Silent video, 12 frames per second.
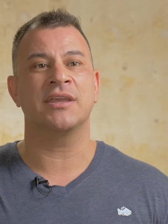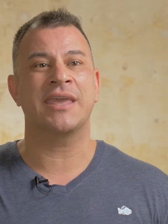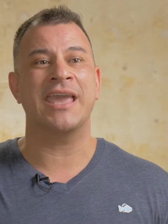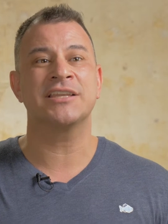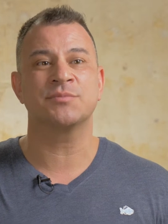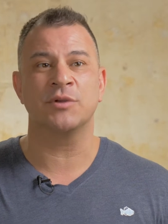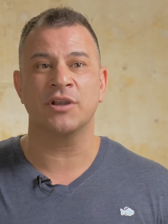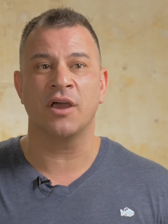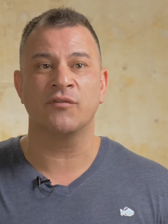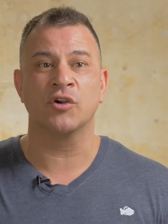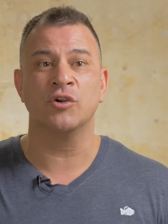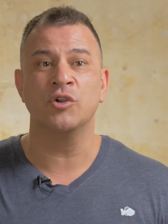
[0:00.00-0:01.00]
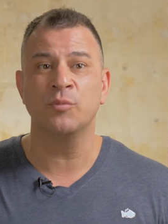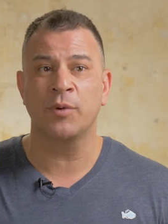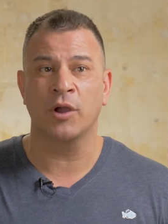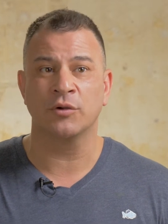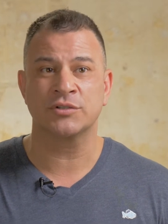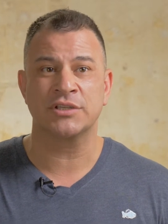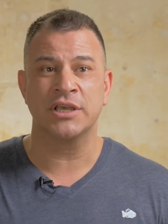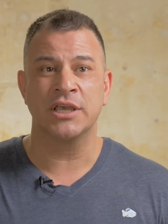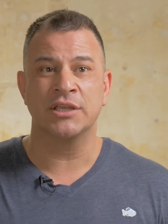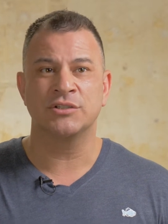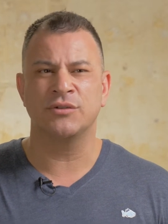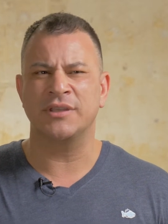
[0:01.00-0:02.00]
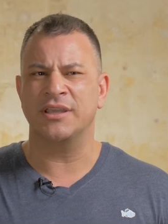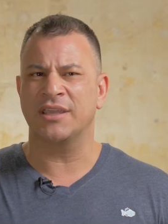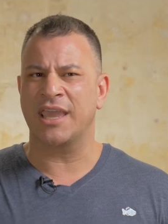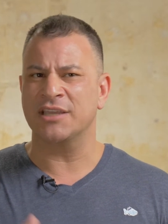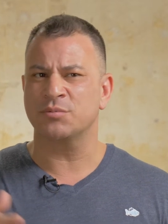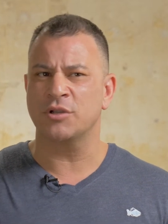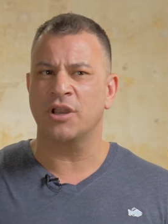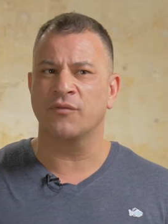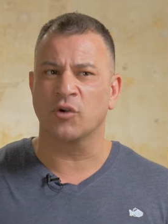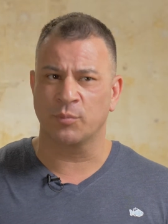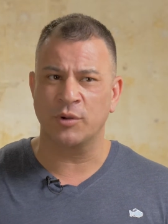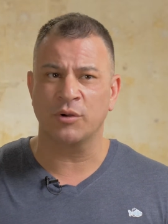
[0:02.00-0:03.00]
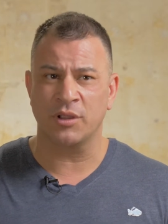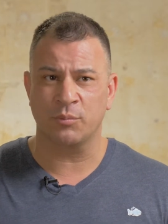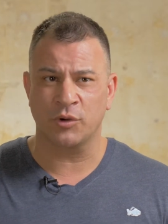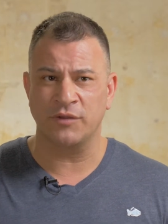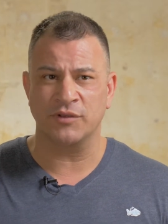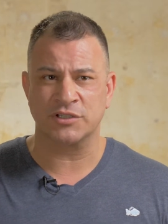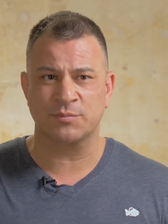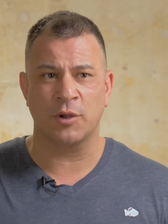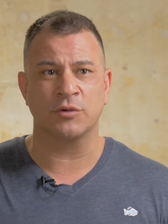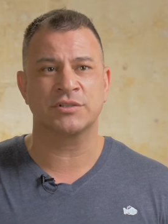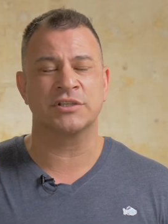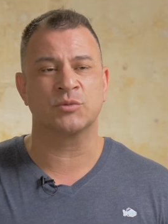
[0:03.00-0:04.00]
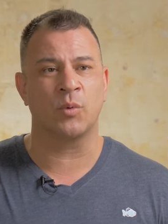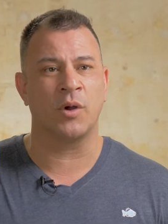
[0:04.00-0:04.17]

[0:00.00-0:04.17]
engagement of your new post to the engagement of your pre previous post as